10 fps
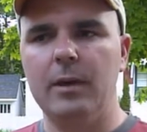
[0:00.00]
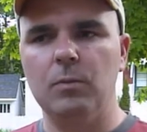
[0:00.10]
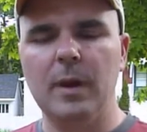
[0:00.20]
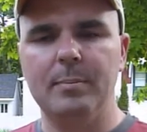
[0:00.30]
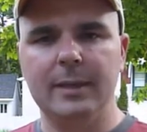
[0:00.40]

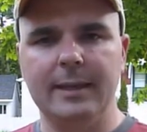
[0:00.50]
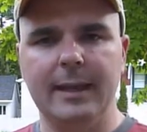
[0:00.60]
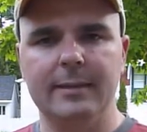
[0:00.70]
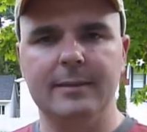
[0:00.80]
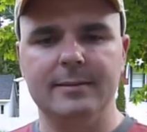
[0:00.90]

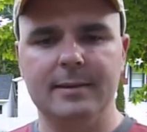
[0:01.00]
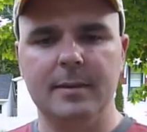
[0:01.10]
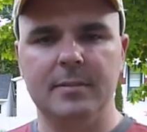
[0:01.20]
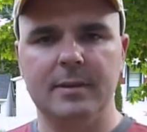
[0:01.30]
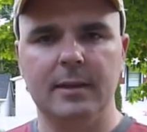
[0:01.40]
replicate the same
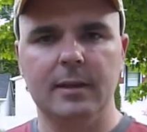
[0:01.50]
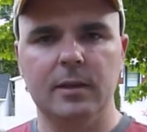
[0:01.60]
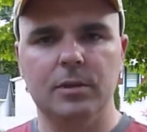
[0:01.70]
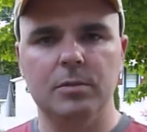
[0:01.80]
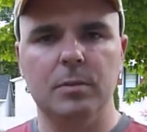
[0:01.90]
thing
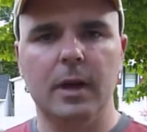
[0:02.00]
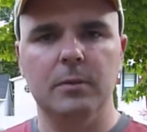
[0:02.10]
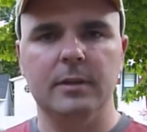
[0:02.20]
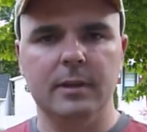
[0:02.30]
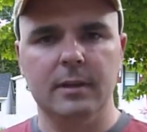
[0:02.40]
throughout
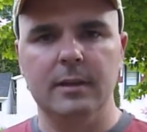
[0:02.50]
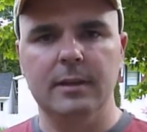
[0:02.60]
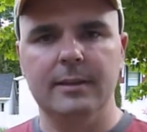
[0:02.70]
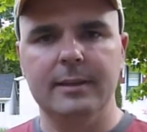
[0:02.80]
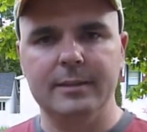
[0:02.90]

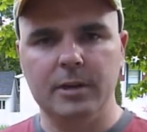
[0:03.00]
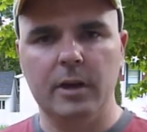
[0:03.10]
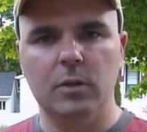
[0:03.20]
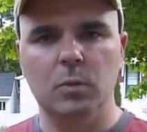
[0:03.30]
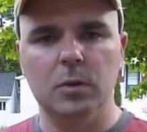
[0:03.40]
the
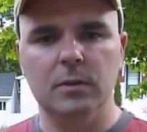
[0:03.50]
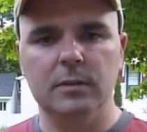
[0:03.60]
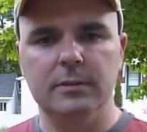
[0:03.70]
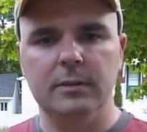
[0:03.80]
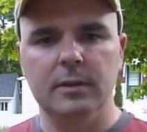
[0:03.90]
entire world